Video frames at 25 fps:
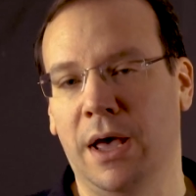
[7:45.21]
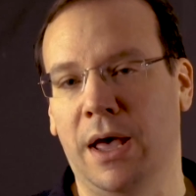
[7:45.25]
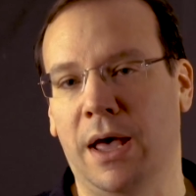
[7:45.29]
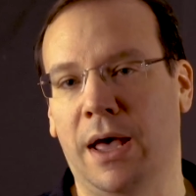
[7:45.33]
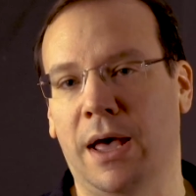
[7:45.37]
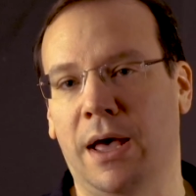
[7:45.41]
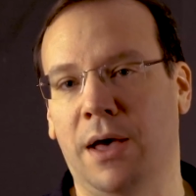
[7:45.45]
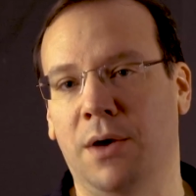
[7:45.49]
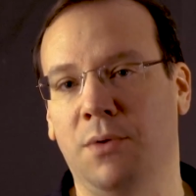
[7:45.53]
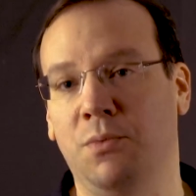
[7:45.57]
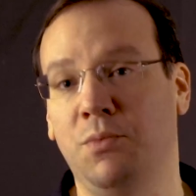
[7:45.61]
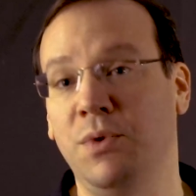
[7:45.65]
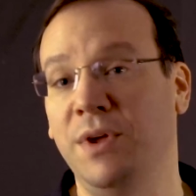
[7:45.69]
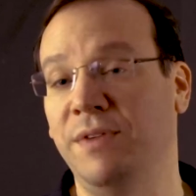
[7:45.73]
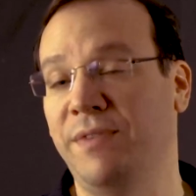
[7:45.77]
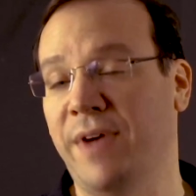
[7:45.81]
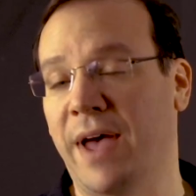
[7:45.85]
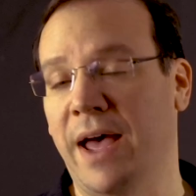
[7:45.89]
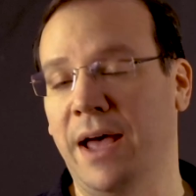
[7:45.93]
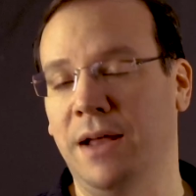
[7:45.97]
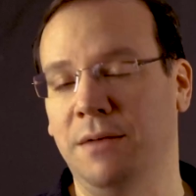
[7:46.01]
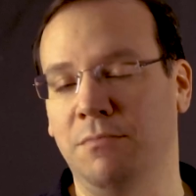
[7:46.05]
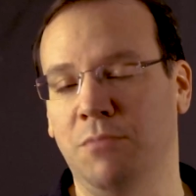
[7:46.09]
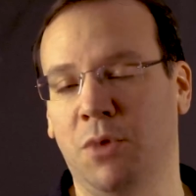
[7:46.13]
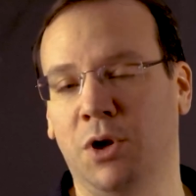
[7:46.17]
Uh, we've
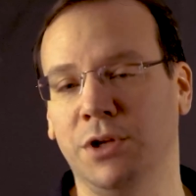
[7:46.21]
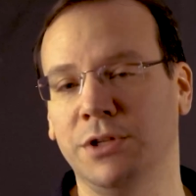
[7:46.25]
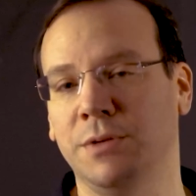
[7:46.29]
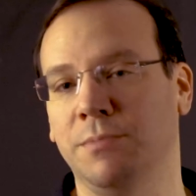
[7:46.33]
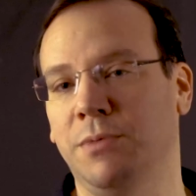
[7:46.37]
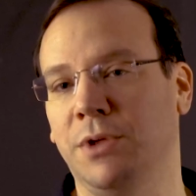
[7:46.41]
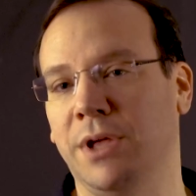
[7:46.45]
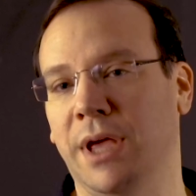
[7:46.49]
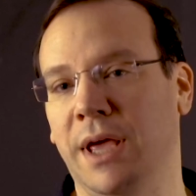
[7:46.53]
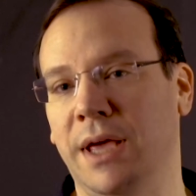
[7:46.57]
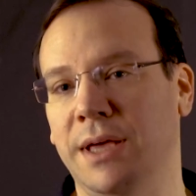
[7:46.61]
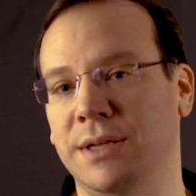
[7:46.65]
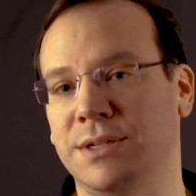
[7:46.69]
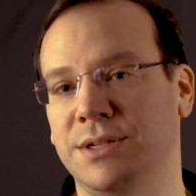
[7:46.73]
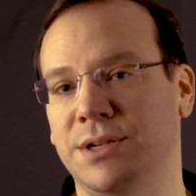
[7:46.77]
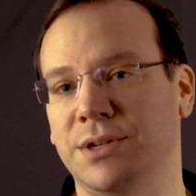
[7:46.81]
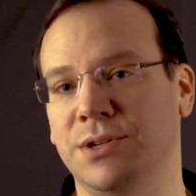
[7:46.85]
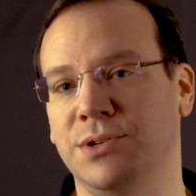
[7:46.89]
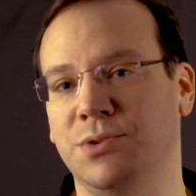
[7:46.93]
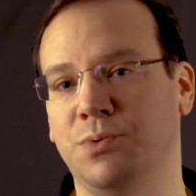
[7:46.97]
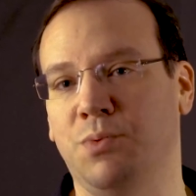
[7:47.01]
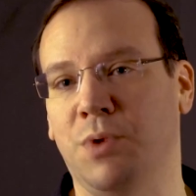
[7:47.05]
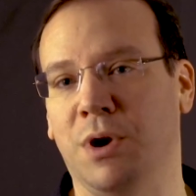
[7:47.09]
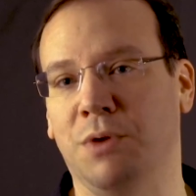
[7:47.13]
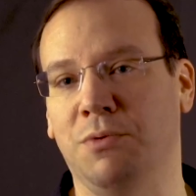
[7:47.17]
had multiple
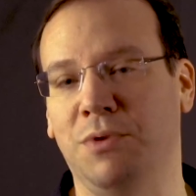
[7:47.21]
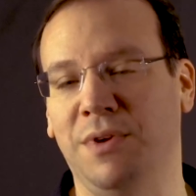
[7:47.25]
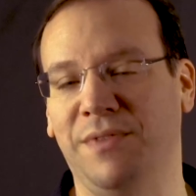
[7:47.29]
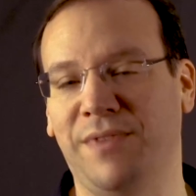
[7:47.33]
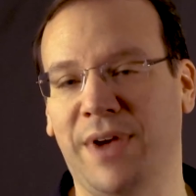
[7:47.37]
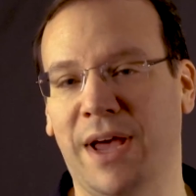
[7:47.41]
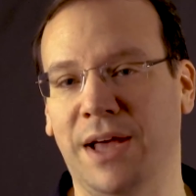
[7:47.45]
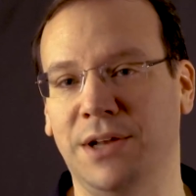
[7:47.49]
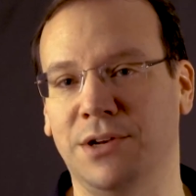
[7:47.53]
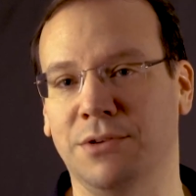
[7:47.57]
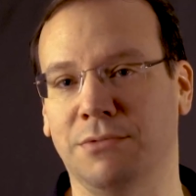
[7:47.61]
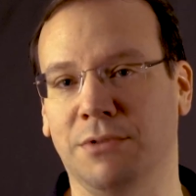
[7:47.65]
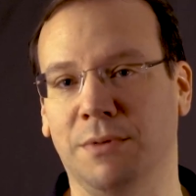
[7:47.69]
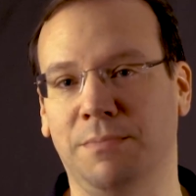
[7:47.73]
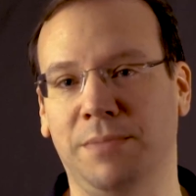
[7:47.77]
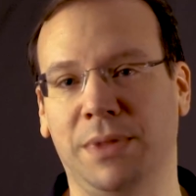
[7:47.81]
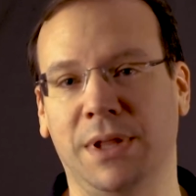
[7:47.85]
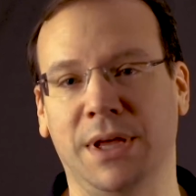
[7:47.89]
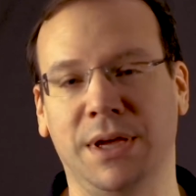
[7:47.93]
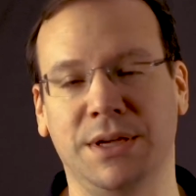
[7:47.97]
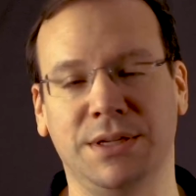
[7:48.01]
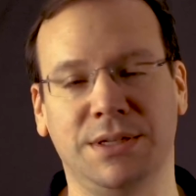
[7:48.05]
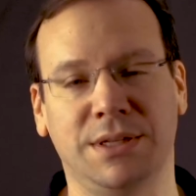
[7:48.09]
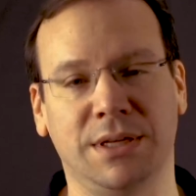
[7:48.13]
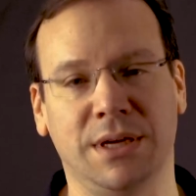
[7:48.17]
cases where we've had to
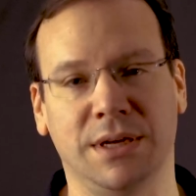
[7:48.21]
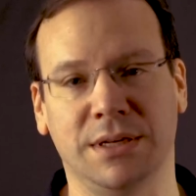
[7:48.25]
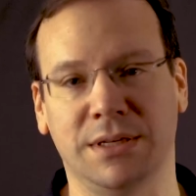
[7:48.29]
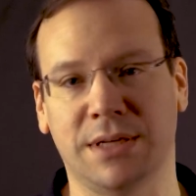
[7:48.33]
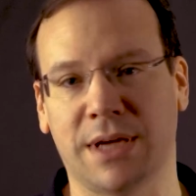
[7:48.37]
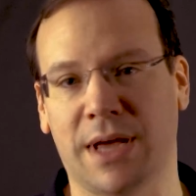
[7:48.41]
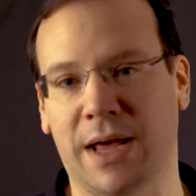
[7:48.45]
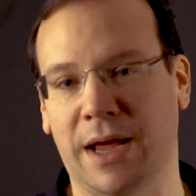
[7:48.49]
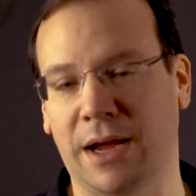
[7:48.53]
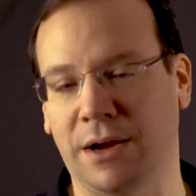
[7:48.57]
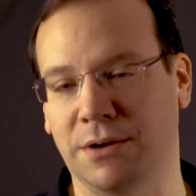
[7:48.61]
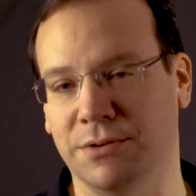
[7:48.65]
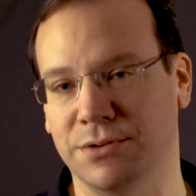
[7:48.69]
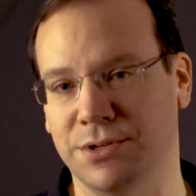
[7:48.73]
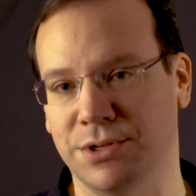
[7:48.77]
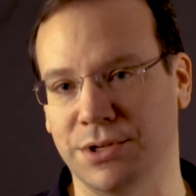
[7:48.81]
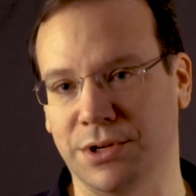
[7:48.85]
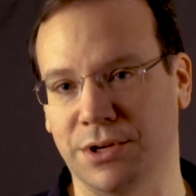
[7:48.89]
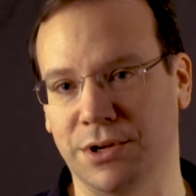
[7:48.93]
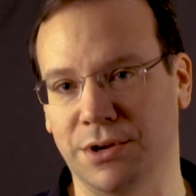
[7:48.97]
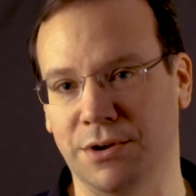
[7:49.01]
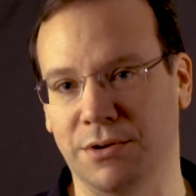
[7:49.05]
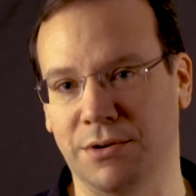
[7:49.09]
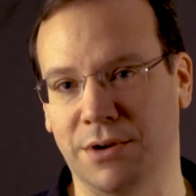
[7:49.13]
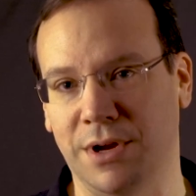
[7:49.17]
replace the entire
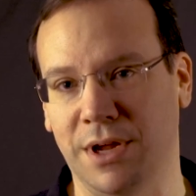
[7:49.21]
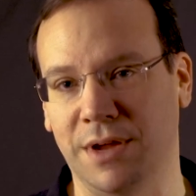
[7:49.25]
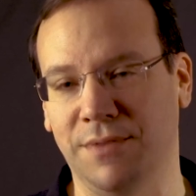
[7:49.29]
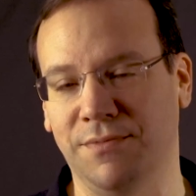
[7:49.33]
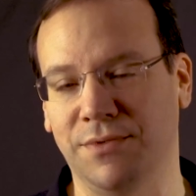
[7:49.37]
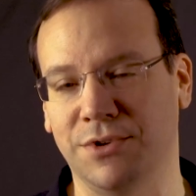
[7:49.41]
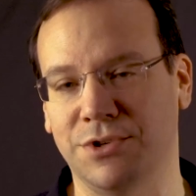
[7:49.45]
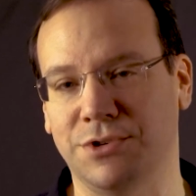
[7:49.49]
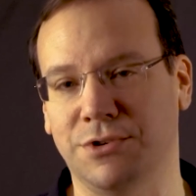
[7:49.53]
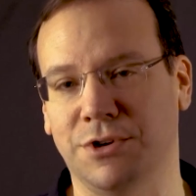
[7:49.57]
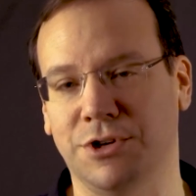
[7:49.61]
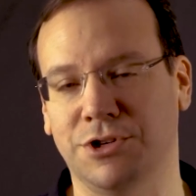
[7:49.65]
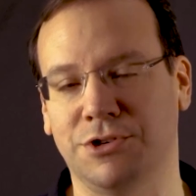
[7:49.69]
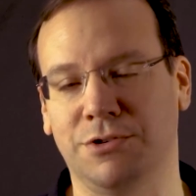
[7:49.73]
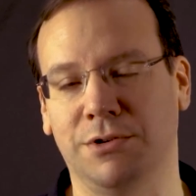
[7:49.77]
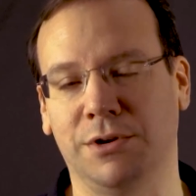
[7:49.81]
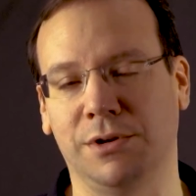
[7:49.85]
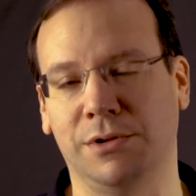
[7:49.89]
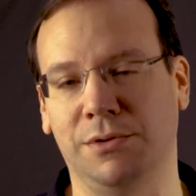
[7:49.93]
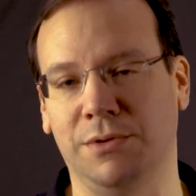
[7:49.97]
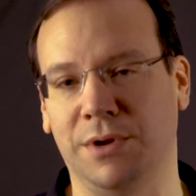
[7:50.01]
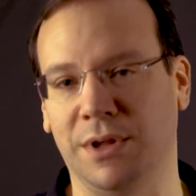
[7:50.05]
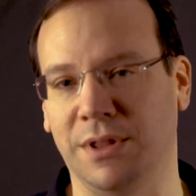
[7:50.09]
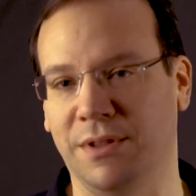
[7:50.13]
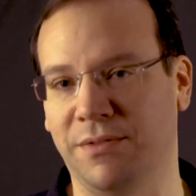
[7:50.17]
security infrastructure,
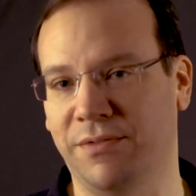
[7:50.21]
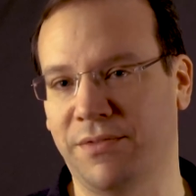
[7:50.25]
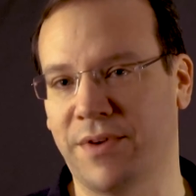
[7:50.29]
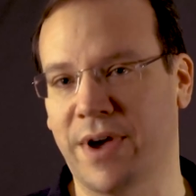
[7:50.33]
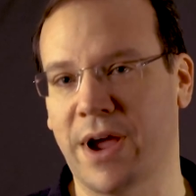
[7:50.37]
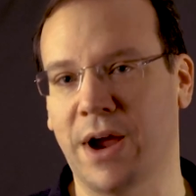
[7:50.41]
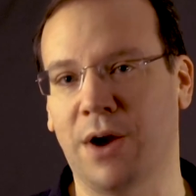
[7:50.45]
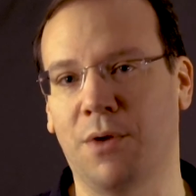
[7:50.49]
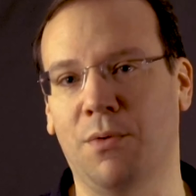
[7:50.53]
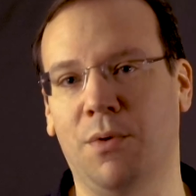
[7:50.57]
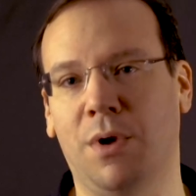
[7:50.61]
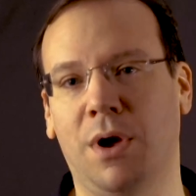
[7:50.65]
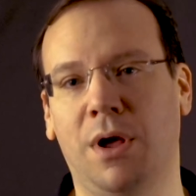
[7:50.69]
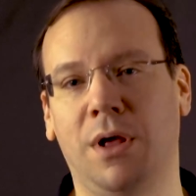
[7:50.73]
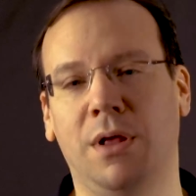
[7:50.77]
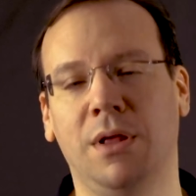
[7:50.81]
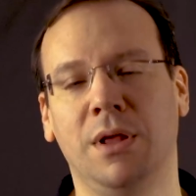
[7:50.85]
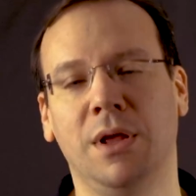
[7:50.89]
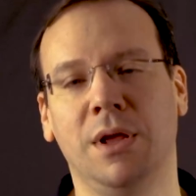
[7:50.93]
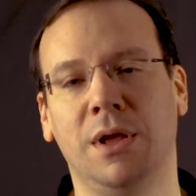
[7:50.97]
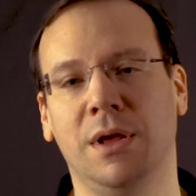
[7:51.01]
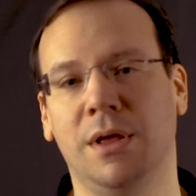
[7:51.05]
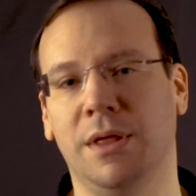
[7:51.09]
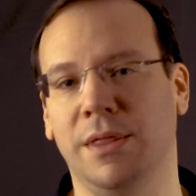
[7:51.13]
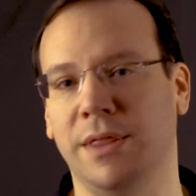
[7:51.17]
including the
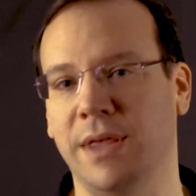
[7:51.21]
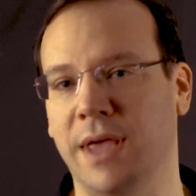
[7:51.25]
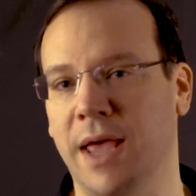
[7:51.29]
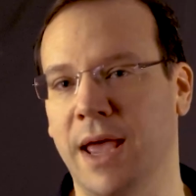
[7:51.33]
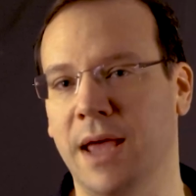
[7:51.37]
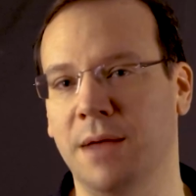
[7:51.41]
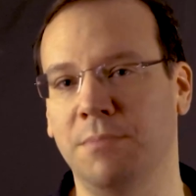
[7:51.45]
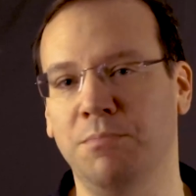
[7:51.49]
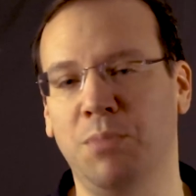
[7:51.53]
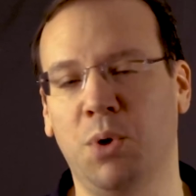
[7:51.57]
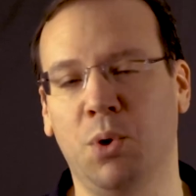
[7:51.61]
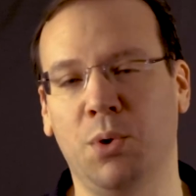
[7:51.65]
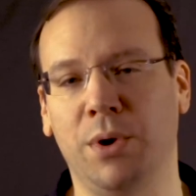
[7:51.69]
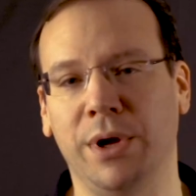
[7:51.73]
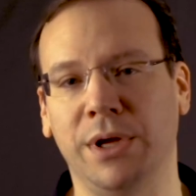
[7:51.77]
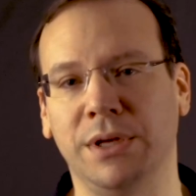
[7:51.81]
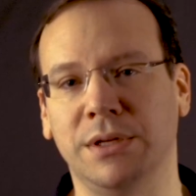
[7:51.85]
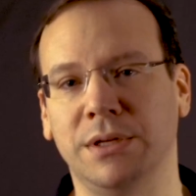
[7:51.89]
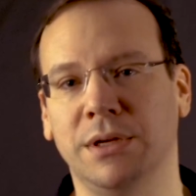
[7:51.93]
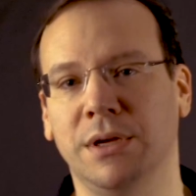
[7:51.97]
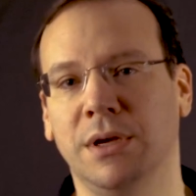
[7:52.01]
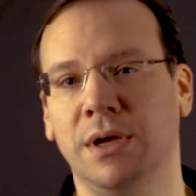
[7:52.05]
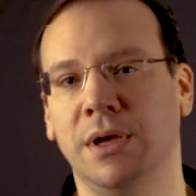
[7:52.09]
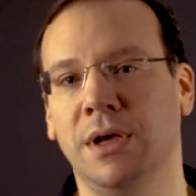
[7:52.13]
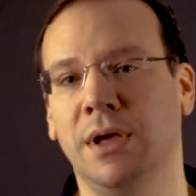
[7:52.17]
firewall, the
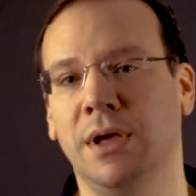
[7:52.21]
endpoint,